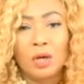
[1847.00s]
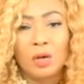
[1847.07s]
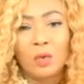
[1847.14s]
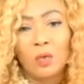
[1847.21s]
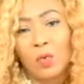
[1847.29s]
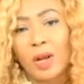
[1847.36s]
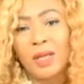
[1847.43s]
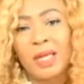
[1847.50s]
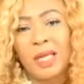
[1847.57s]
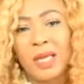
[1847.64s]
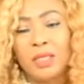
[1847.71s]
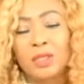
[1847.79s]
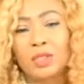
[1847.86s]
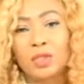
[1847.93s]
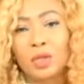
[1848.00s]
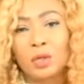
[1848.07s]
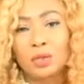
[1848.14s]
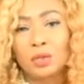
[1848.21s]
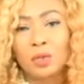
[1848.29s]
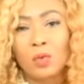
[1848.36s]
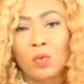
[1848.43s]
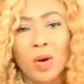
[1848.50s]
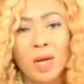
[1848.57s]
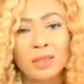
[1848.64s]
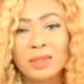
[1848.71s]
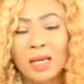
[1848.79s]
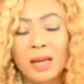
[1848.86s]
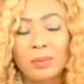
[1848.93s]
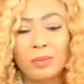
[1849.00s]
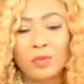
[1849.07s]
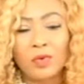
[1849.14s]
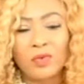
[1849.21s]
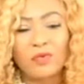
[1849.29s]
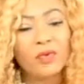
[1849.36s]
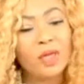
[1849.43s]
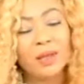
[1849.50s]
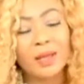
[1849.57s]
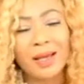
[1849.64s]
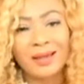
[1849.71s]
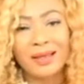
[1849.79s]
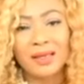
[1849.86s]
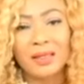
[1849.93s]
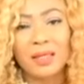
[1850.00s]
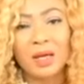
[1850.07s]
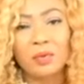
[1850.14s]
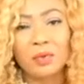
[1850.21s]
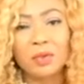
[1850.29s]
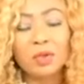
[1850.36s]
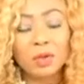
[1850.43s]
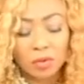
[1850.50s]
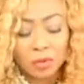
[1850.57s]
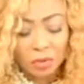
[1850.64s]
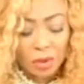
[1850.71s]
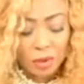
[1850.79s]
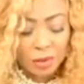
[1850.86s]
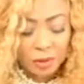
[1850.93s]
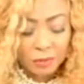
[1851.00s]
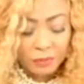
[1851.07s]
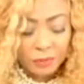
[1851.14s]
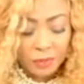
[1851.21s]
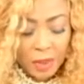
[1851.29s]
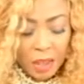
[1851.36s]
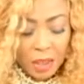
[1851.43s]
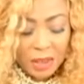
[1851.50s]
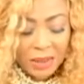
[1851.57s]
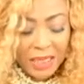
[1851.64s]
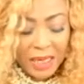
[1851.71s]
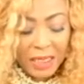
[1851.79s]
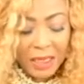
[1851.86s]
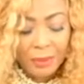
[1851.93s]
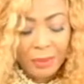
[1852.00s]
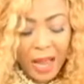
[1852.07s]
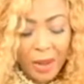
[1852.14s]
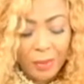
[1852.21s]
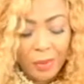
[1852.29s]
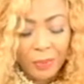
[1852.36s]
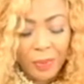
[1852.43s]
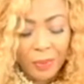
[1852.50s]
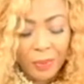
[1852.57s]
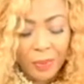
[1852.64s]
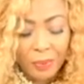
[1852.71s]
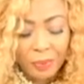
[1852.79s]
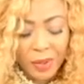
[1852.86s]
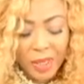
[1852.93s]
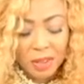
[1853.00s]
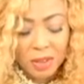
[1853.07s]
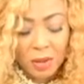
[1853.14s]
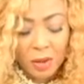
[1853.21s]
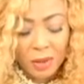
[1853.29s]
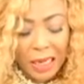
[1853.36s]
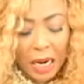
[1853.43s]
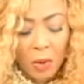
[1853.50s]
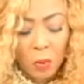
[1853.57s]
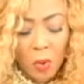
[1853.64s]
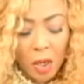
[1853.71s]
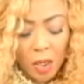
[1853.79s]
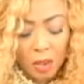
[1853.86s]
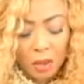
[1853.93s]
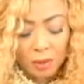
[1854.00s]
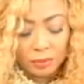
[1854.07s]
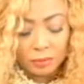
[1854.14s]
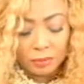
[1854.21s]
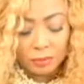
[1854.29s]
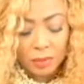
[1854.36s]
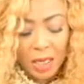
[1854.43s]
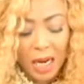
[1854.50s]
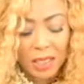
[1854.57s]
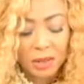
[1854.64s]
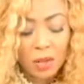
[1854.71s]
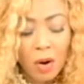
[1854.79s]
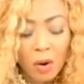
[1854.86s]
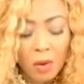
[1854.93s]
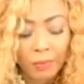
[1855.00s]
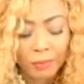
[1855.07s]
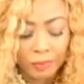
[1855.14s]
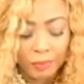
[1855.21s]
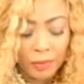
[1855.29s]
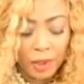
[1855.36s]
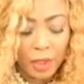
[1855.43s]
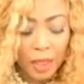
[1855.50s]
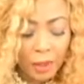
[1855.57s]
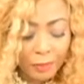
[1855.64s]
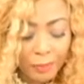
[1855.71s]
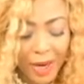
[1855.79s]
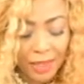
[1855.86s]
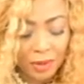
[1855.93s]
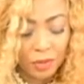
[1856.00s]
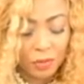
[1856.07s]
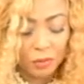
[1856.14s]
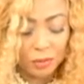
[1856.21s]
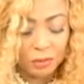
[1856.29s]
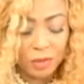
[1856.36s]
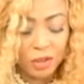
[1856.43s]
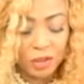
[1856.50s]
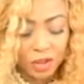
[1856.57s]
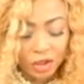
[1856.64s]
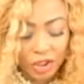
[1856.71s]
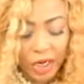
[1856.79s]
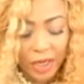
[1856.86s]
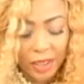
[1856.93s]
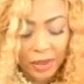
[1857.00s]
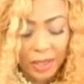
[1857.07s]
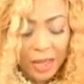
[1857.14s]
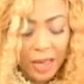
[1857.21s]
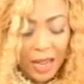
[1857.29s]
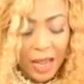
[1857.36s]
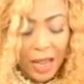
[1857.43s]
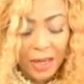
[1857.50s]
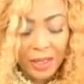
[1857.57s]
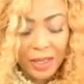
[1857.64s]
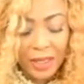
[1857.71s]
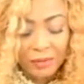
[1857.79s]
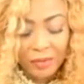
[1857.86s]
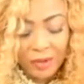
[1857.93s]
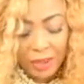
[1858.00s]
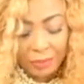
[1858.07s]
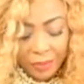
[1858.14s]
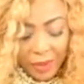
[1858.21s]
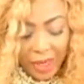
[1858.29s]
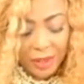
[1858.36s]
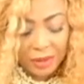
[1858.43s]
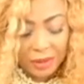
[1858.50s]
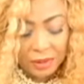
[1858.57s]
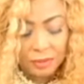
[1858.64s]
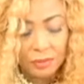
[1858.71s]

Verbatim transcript: one day in church or one time we feel like it, then we talk to God. He said in the Bible, people praise God at work, at home, in battle, in jail, and even in bed.